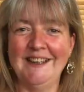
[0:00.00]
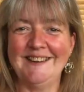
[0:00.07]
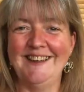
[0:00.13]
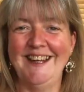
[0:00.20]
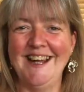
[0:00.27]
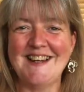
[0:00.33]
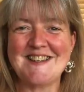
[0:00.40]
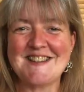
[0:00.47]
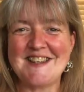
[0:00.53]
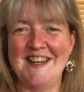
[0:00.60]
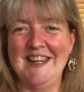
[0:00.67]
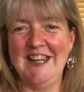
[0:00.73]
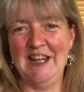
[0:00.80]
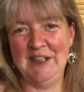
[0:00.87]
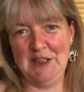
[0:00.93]
links, I
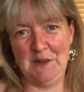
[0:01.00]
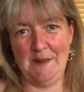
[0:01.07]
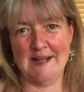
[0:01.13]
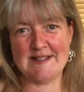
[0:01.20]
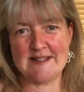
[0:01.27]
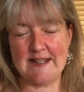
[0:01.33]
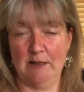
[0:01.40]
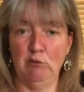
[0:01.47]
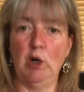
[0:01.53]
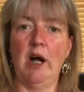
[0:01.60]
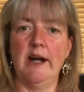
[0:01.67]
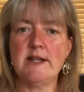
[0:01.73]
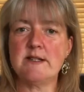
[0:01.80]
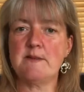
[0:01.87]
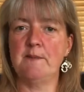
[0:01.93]
hear you asking?
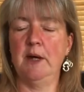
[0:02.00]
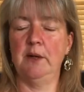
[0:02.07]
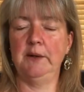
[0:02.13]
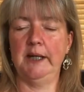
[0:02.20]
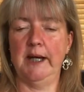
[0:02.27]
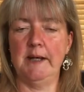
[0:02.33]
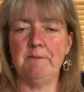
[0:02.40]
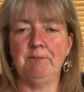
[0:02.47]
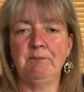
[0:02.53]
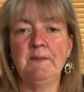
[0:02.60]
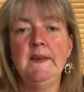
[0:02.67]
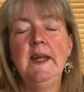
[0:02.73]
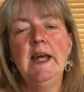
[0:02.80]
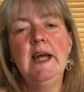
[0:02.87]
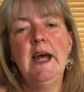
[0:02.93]
Right, okay.
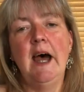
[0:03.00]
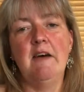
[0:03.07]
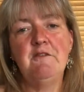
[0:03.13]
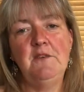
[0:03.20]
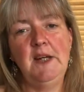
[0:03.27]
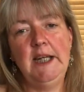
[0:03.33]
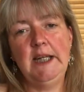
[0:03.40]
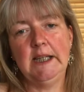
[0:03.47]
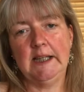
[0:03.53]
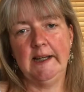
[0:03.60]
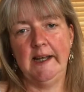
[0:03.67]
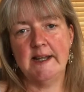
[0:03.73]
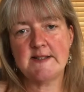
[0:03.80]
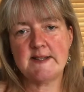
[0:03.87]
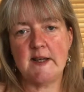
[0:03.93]
Affiliate
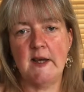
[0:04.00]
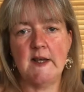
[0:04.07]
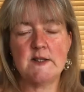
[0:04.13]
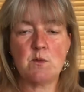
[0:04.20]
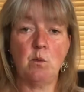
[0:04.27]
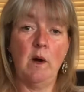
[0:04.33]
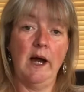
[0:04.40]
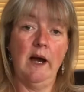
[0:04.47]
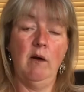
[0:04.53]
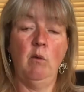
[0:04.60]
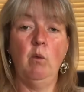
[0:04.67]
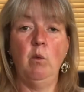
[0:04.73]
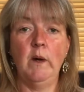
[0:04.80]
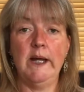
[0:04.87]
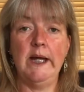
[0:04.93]
links is where
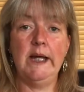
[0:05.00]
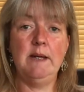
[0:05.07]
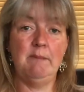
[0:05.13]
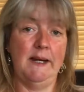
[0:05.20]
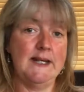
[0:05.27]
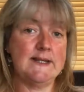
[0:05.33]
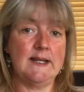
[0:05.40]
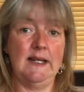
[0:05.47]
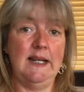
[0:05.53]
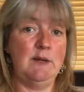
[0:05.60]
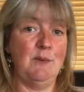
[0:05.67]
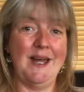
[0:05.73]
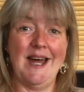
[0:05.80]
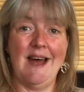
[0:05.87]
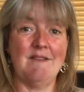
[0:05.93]
we
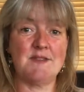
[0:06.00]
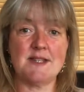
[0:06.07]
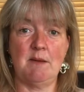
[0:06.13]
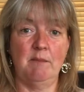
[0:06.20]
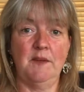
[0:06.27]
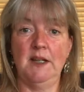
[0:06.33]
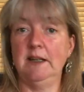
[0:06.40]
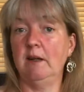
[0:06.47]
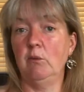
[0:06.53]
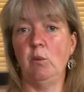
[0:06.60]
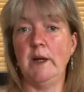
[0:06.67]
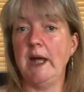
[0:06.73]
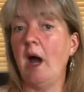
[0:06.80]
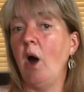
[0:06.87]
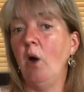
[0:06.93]
have something that
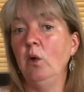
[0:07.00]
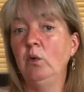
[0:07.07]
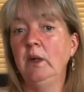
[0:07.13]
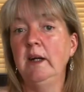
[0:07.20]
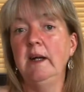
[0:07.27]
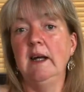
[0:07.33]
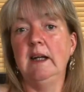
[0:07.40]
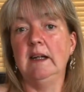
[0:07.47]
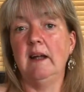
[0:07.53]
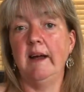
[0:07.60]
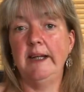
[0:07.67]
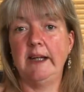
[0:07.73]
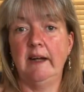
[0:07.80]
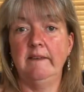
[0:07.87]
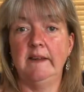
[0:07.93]
we own,
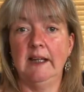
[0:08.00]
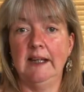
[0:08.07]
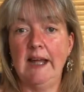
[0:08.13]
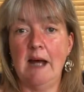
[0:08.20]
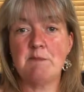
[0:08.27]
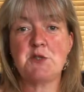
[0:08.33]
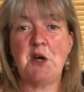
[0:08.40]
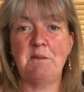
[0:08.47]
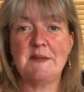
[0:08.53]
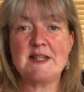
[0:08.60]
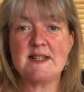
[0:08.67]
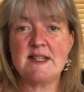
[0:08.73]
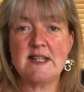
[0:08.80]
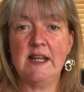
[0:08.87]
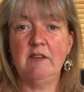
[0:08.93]
like the laptop that's
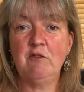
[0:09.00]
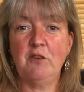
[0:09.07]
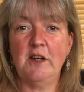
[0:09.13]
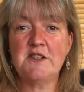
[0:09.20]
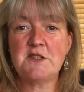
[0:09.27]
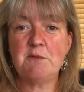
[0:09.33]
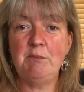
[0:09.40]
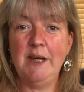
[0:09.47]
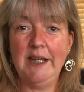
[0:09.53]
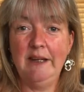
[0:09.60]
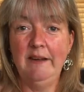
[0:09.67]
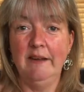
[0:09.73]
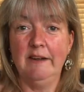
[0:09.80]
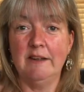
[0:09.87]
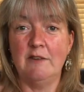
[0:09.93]
sitting in front of me,
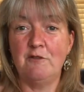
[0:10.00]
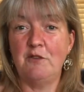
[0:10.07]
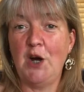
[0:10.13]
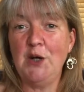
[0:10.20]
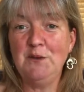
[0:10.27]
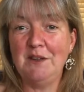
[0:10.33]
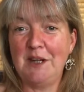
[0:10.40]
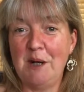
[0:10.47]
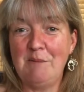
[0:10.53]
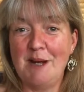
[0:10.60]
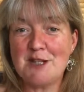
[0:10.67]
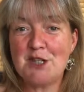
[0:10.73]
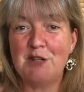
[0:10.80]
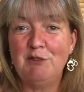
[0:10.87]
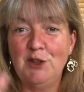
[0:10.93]
the phone that I'm
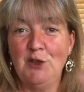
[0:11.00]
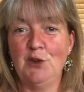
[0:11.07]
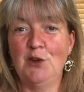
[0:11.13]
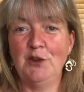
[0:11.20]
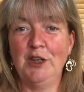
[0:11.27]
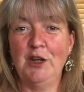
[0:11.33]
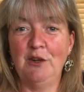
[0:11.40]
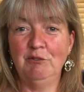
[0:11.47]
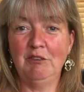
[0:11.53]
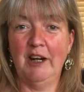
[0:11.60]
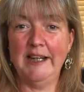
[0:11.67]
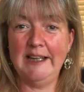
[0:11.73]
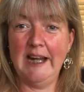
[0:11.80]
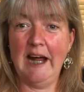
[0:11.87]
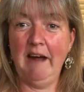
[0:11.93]
actually recording on
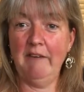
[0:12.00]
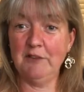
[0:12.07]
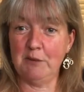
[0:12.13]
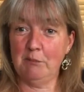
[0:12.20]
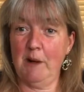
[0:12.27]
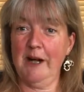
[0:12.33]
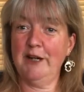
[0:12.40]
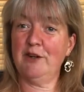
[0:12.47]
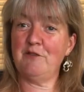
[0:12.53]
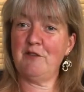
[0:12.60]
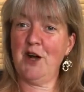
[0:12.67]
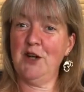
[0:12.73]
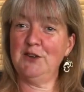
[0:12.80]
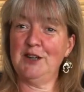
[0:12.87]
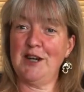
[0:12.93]
right now, the
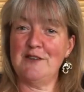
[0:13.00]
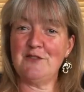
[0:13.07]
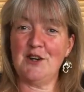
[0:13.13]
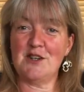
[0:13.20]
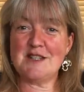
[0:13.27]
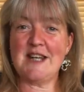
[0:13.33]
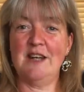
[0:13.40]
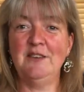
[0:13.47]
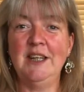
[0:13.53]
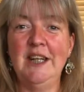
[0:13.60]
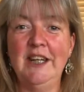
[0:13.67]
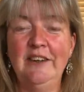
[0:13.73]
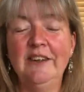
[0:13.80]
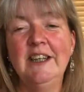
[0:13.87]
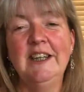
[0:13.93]
microphone that I've got down
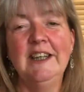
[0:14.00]
here,